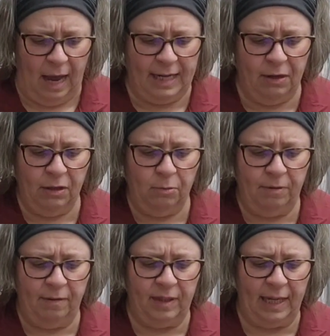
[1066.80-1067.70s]
I carry a little bit
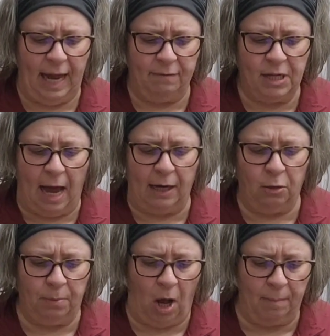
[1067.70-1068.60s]
of everything. I have
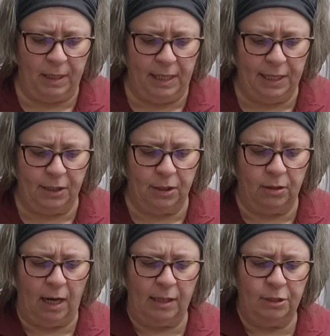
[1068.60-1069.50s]
Tiger Balm in
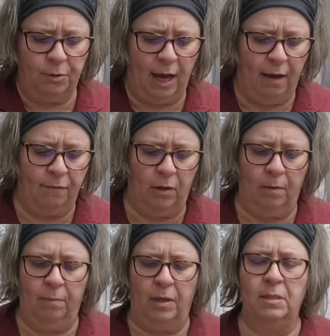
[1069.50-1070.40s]
here. I do have
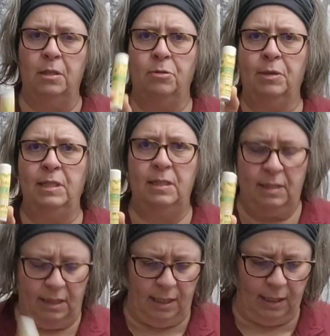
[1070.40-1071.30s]
a sunscreen
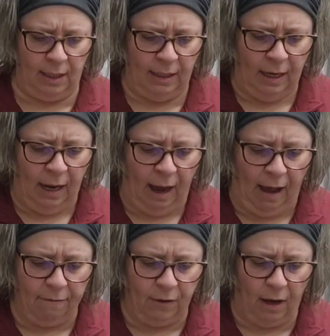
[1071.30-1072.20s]
stick.
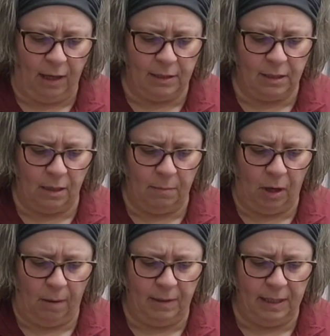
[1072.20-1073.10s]
I've got some
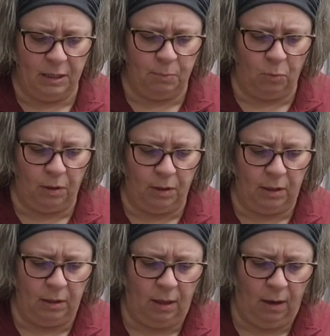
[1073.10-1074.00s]

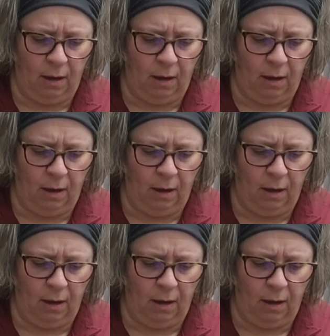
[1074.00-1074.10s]
Neosporin